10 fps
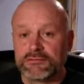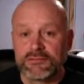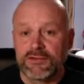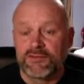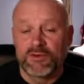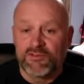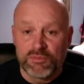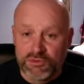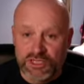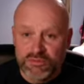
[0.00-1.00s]
of a
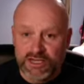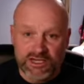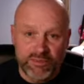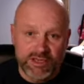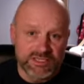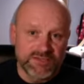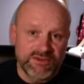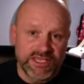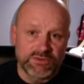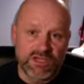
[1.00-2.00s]
bruise being on a person's
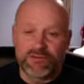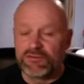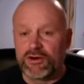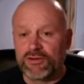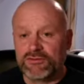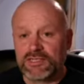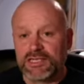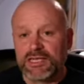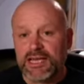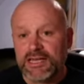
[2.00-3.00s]
face will have involved
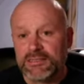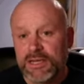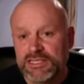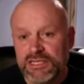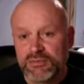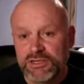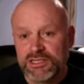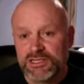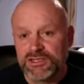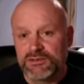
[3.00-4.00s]
a domestic abuse
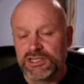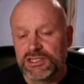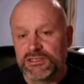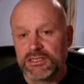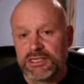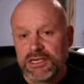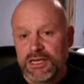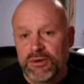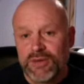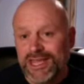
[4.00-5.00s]
situation,
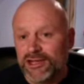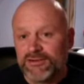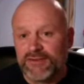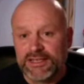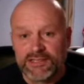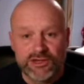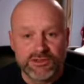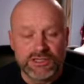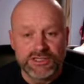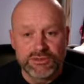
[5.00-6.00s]
we ain't going to find out
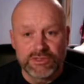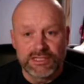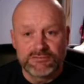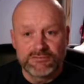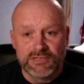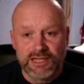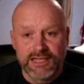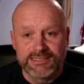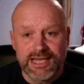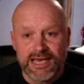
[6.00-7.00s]
until we
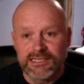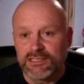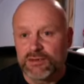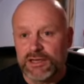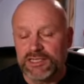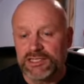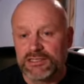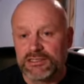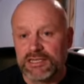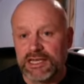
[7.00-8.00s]
learn to ask the
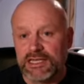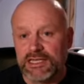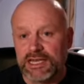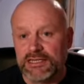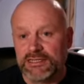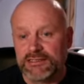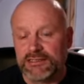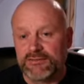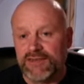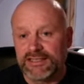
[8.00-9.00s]
question. And
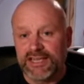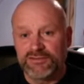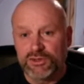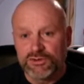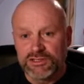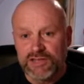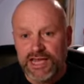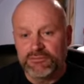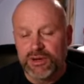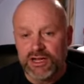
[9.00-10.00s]
the fact that I've told you
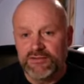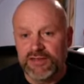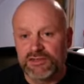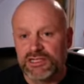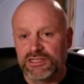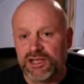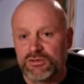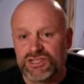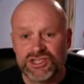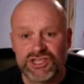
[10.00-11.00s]
that part of evidence now
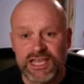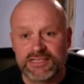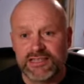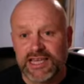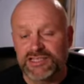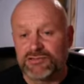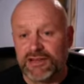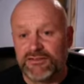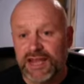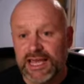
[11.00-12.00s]
would suggest that that's a
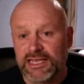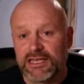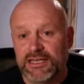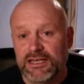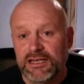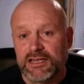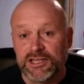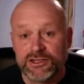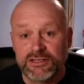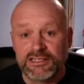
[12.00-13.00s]
red flag that
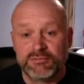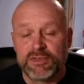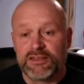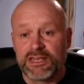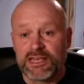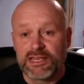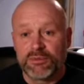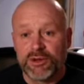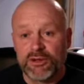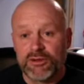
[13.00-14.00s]
you need to be thinking
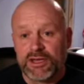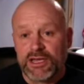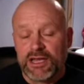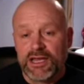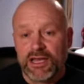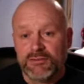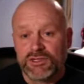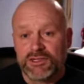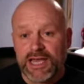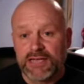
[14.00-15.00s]
about.
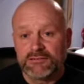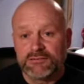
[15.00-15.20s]
Should that